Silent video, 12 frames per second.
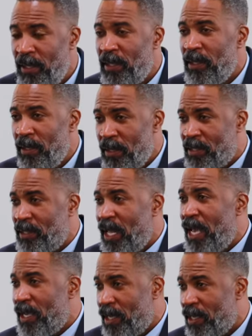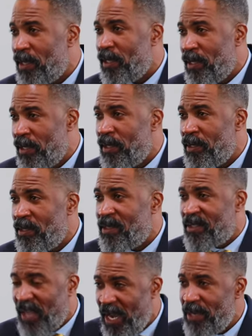the snake,
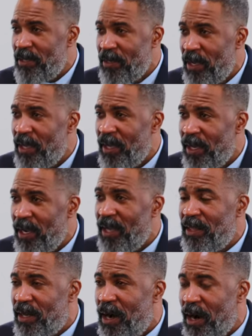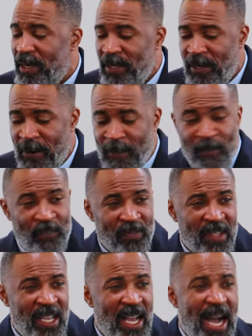Satan, in the garden.
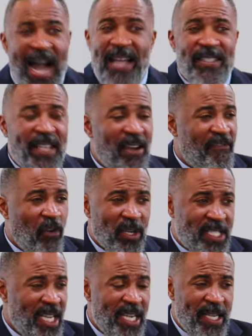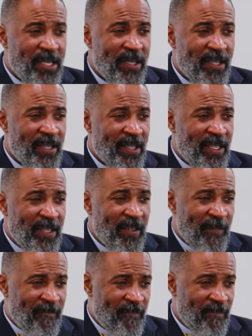Isaiah 14,
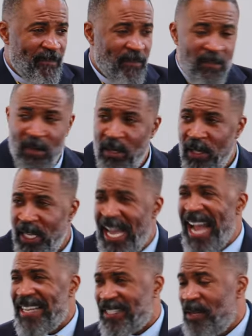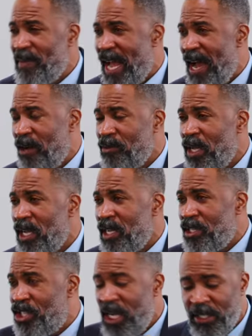cast them down.
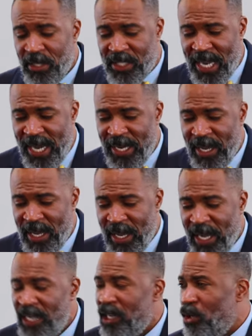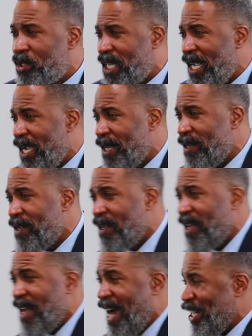Jesus said in Luke 10,
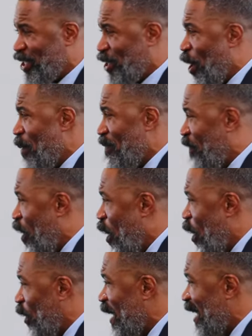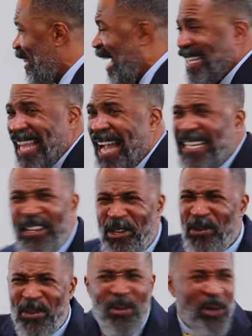I saw him fall like lightning.
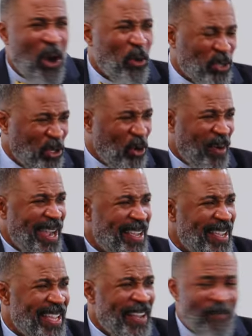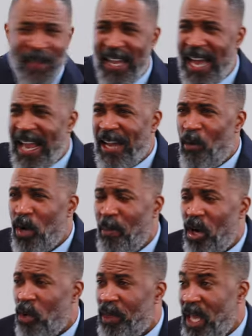You know the whole story, right? I don't want to
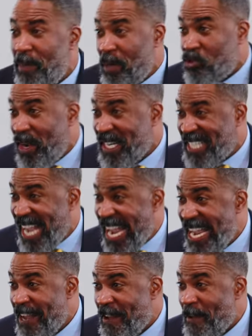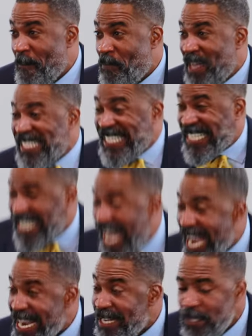bore you with that, but I'm trying to say that
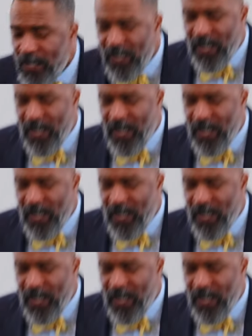Satan